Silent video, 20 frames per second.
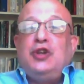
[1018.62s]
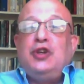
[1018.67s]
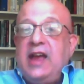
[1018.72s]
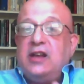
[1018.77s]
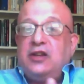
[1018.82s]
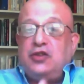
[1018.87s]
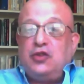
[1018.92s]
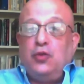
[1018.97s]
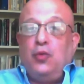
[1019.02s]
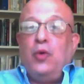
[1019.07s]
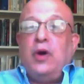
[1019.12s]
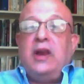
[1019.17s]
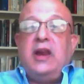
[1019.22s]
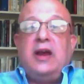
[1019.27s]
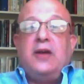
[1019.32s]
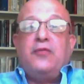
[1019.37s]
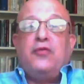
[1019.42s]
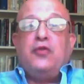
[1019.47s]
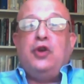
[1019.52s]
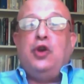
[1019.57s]

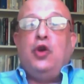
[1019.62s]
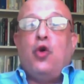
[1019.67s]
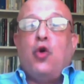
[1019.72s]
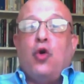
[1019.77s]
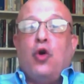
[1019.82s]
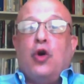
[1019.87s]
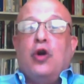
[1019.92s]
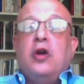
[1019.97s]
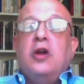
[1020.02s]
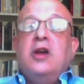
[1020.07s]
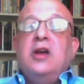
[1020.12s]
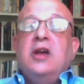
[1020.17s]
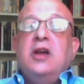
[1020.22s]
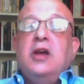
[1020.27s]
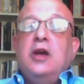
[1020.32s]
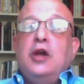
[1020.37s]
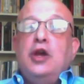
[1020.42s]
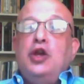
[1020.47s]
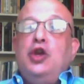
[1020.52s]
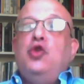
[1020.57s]
whatever your
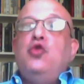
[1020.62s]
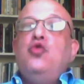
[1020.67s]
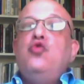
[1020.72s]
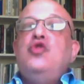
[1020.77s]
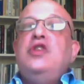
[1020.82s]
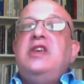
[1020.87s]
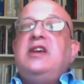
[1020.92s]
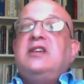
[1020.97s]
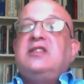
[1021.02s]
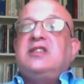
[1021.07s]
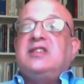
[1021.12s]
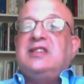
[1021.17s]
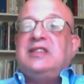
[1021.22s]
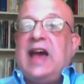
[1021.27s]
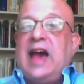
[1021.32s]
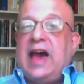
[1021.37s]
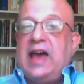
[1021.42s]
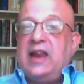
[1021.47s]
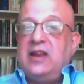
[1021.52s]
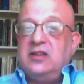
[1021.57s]
unique
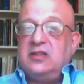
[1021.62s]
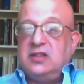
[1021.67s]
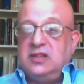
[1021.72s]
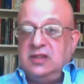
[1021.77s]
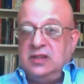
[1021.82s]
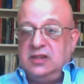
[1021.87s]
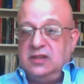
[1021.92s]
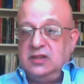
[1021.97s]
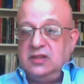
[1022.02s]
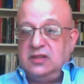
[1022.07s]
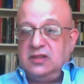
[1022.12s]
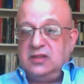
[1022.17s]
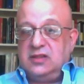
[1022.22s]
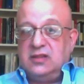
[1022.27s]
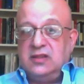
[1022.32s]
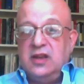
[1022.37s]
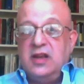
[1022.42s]
status is,